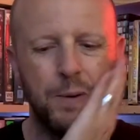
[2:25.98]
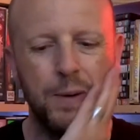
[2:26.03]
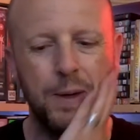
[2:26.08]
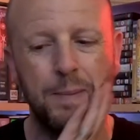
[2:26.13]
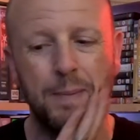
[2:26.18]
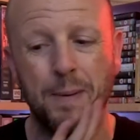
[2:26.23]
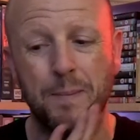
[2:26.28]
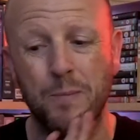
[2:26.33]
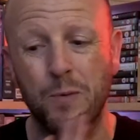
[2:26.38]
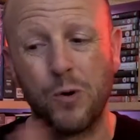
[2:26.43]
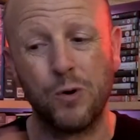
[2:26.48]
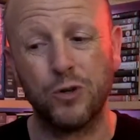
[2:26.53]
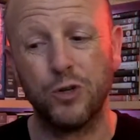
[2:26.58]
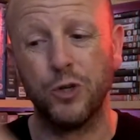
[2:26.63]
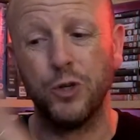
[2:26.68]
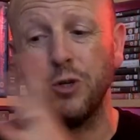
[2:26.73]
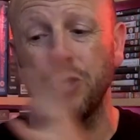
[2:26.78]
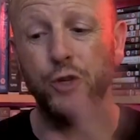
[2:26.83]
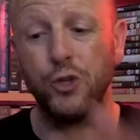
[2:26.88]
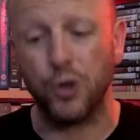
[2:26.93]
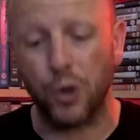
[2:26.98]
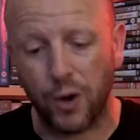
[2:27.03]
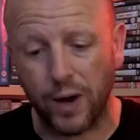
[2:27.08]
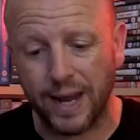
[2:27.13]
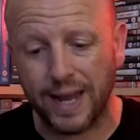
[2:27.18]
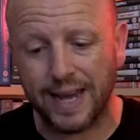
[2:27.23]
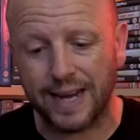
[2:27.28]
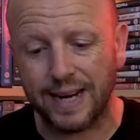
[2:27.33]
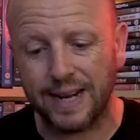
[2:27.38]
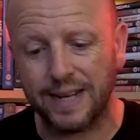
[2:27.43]
a wee bit more to
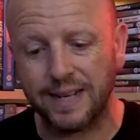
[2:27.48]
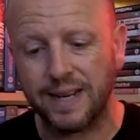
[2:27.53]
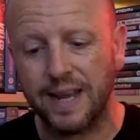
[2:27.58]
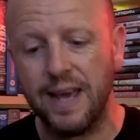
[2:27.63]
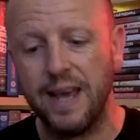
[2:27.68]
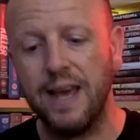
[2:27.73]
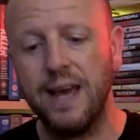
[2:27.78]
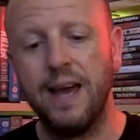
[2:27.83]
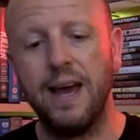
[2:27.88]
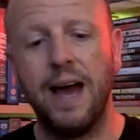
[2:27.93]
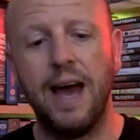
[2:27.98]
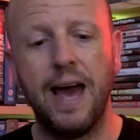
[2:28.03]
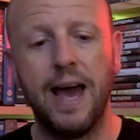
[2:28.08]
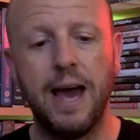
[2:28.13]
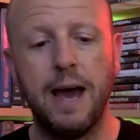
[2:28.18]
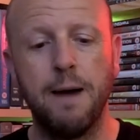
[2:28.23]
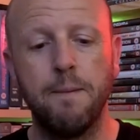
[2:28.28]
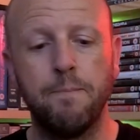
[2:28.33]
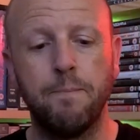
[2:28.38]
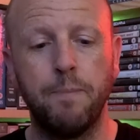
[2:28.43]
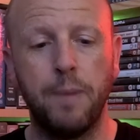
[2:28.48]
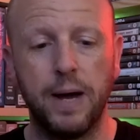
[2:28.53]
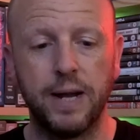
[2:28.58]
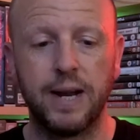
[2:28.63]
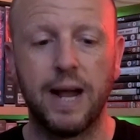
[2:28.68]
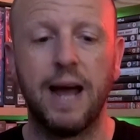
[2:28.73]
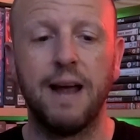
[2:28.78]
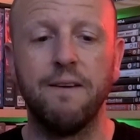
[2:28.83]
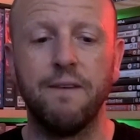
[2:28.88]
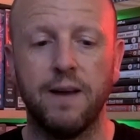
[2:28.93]
enjoy in it.
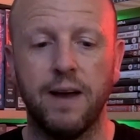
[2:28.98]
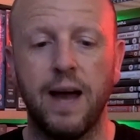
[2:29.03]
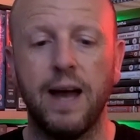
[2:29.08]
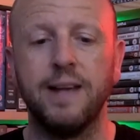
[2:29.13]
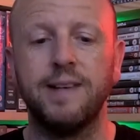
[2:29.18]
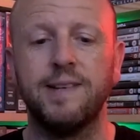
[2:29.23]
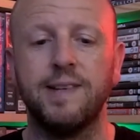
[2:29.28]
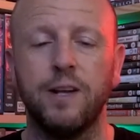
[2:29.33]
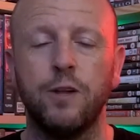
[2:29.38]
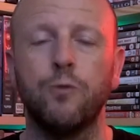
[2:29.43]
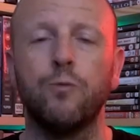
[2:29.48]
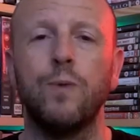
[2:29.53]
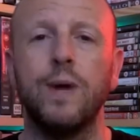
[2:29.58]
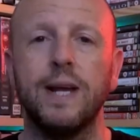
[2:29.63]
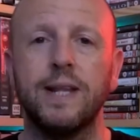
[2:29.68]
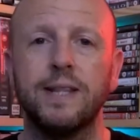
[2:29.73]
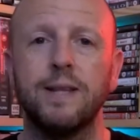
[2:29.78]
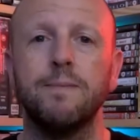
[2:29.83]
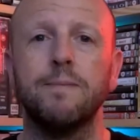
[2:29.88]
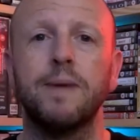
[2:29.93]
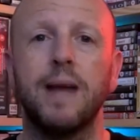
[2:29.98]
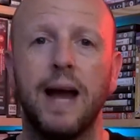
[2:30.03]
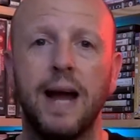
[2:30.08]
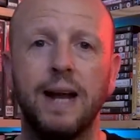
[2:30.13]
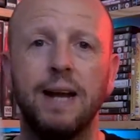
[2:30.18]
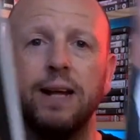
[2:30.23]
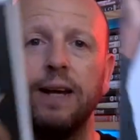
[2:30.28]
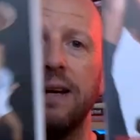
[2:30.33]
But I still rate them kind